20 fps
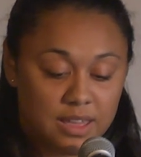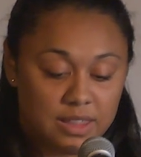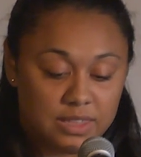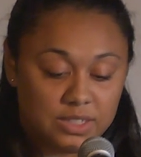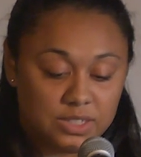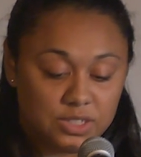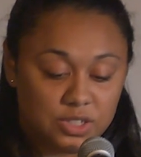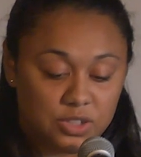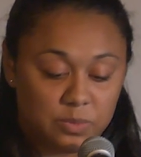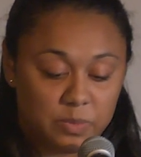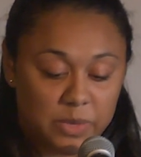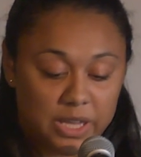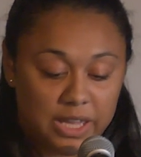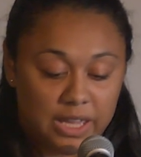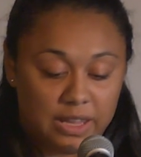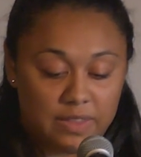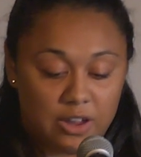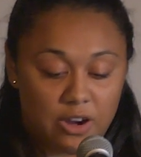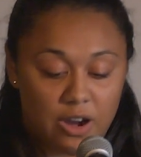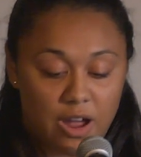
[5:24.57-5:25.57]
This could
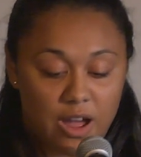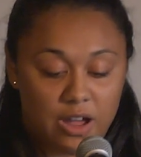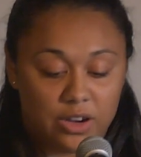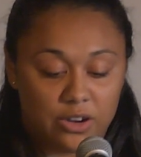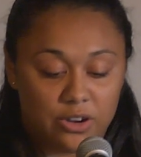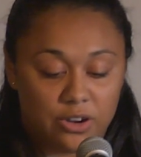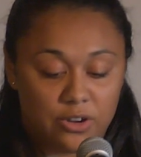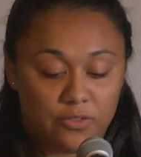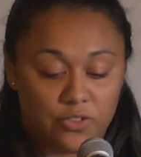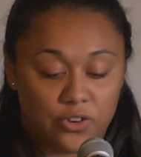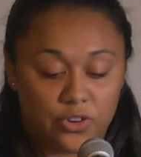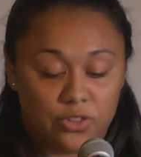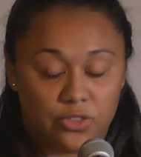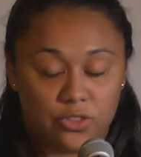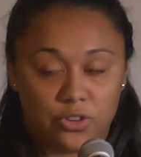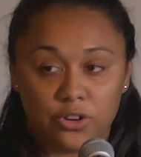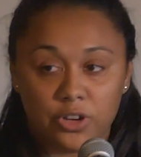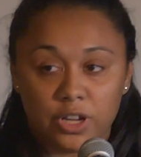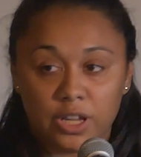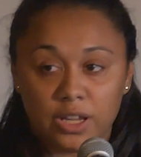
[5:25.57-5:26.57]
mean their hunger for
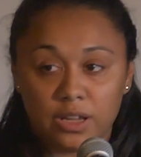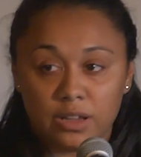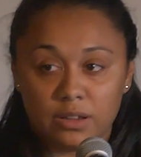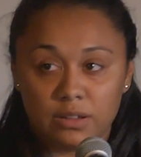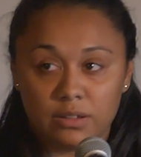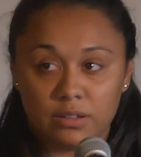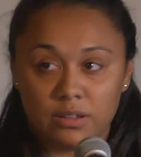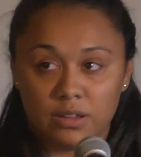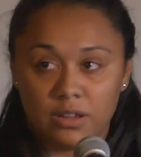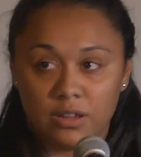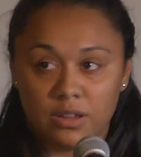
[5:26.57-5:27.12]
learning,